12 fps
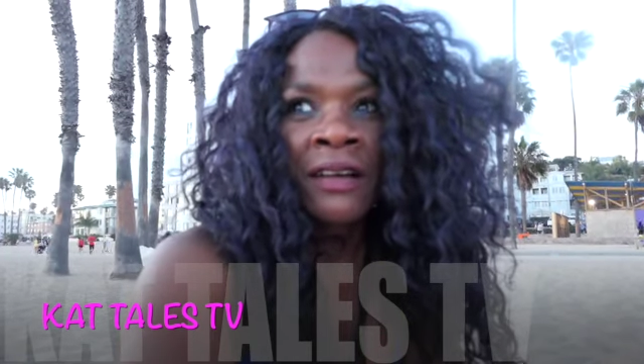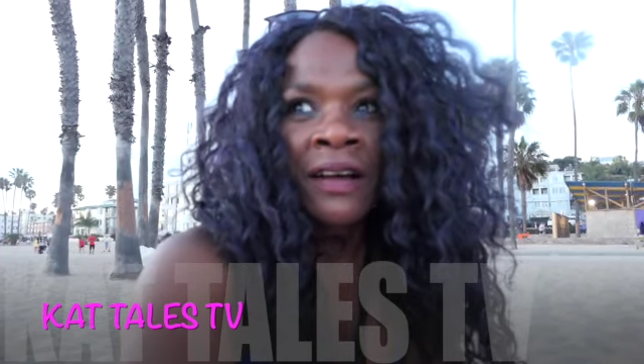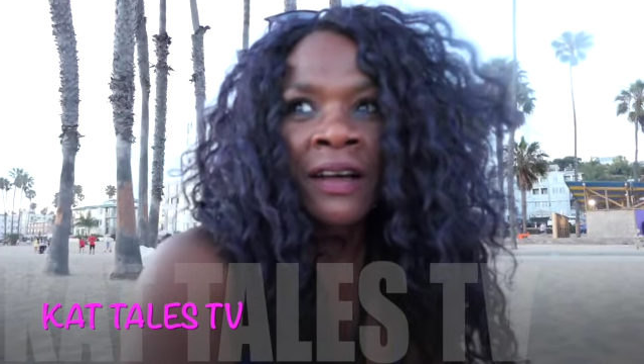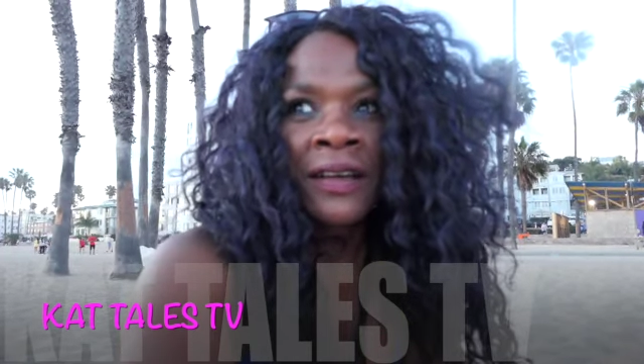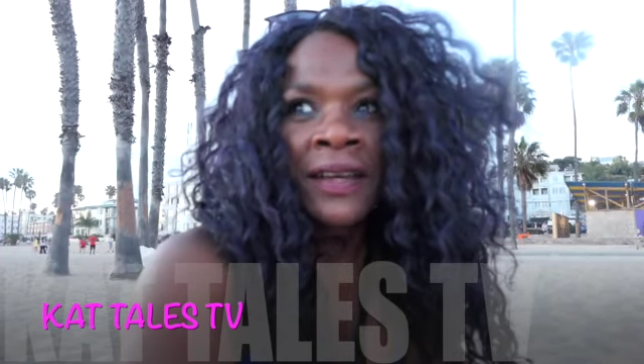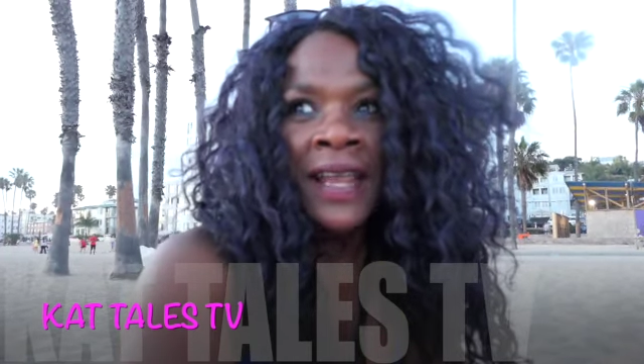
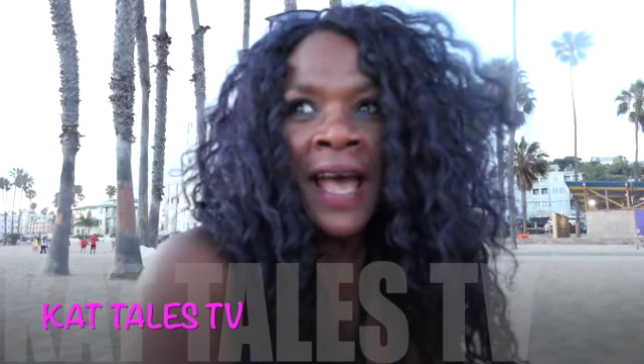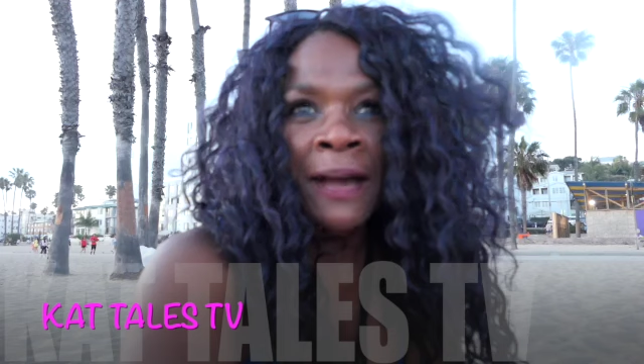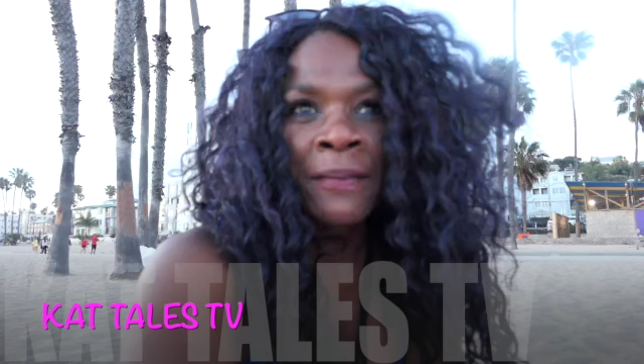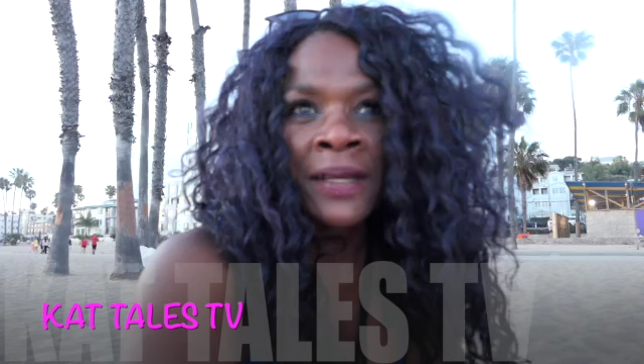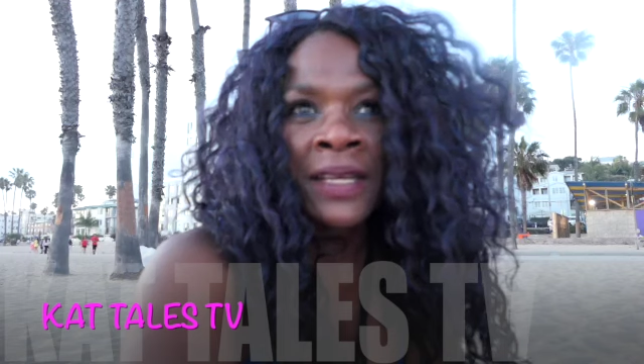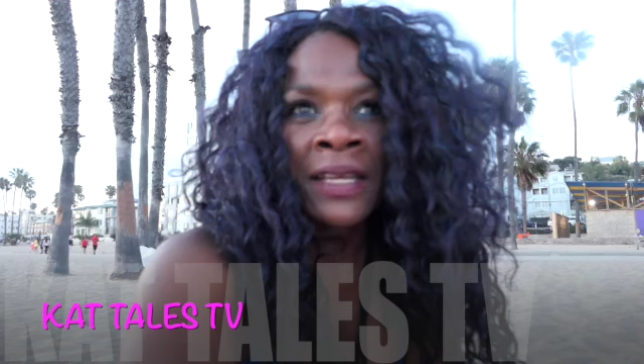a
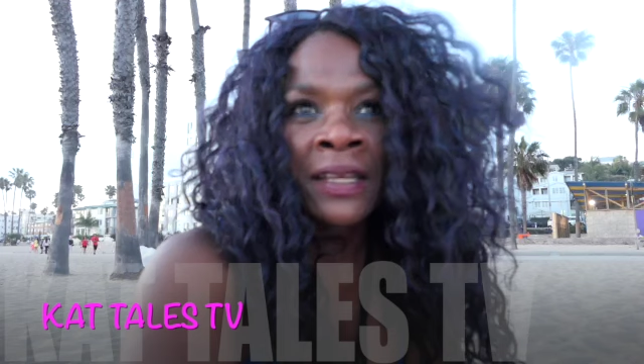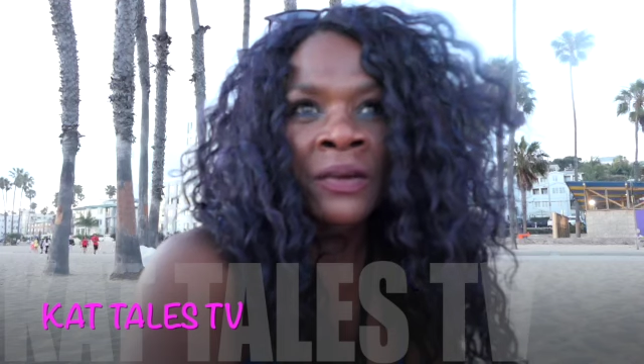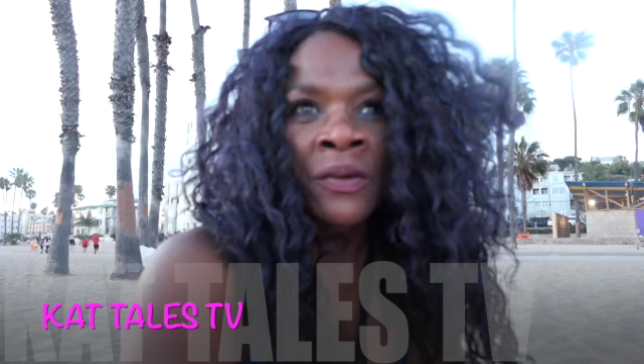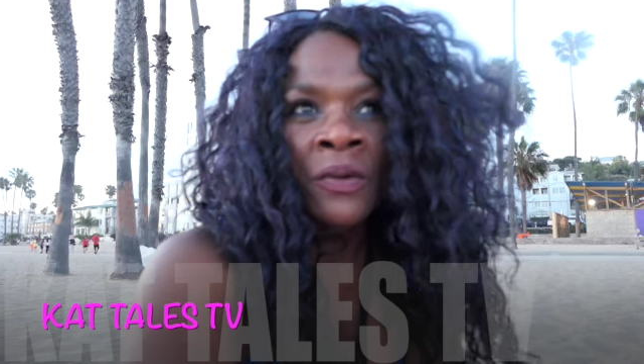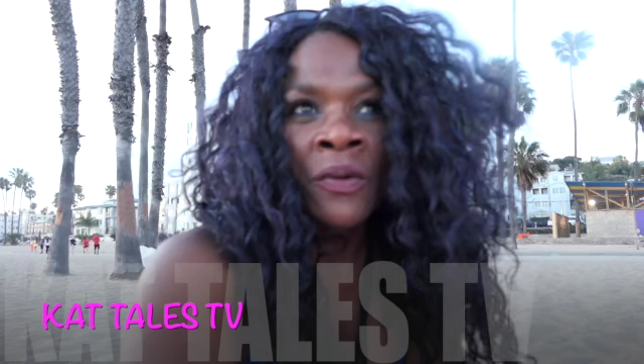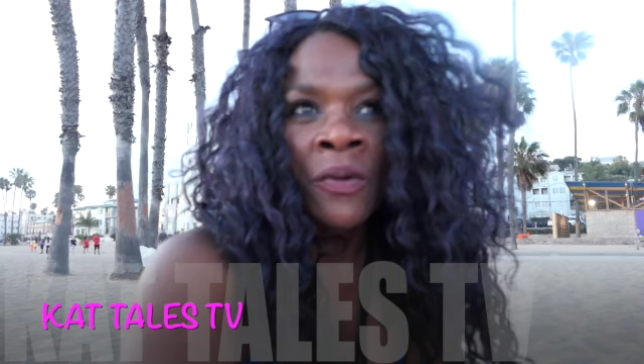
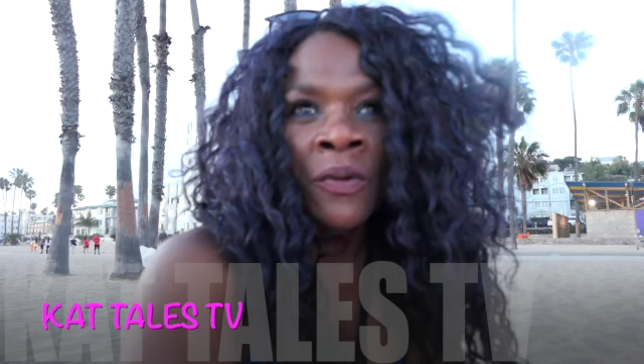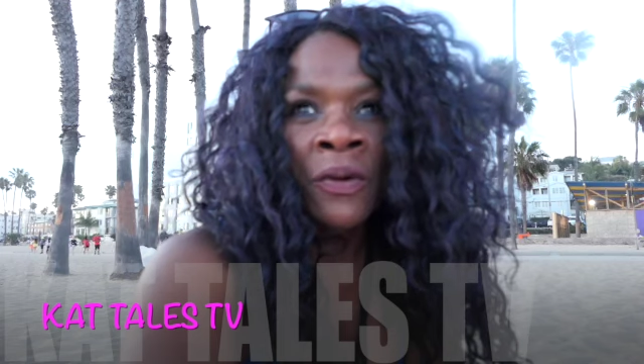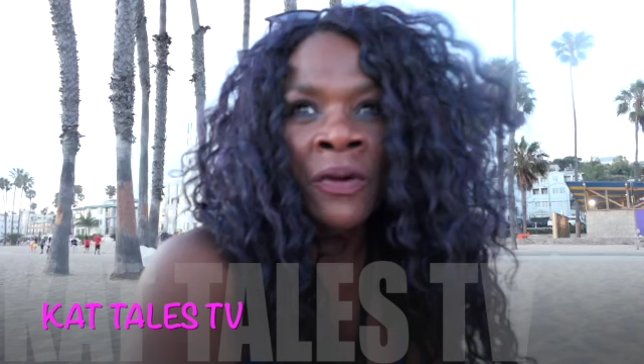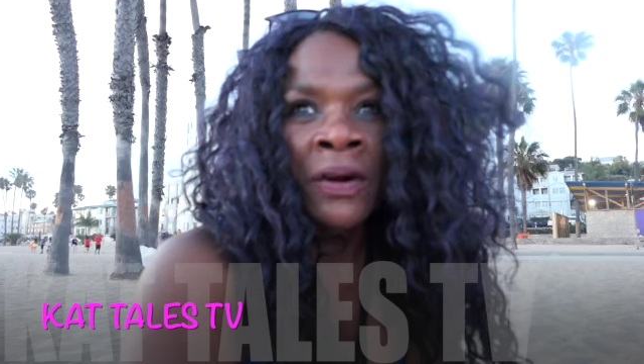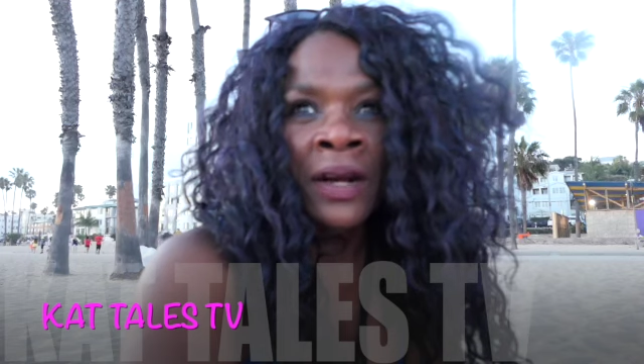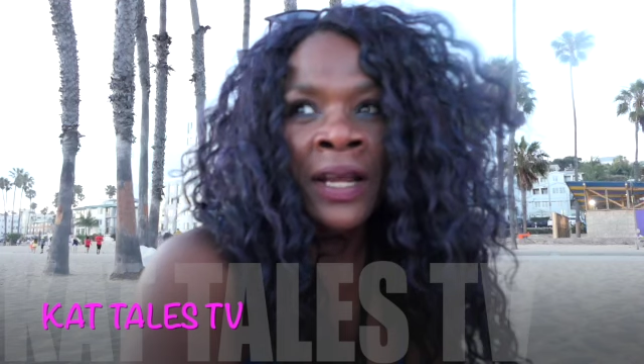napkin
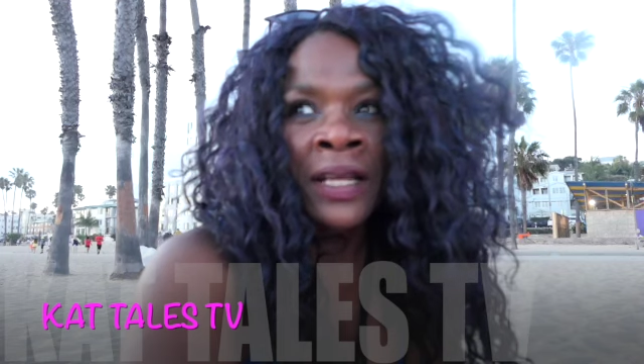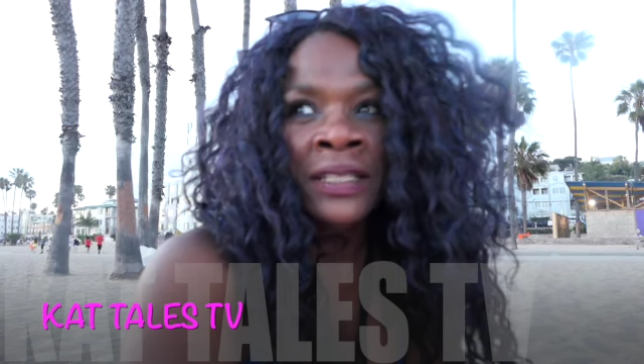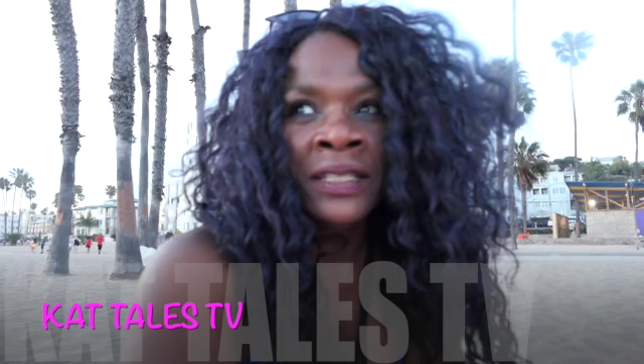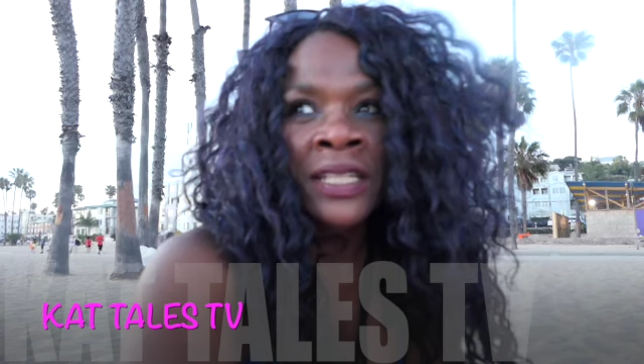or a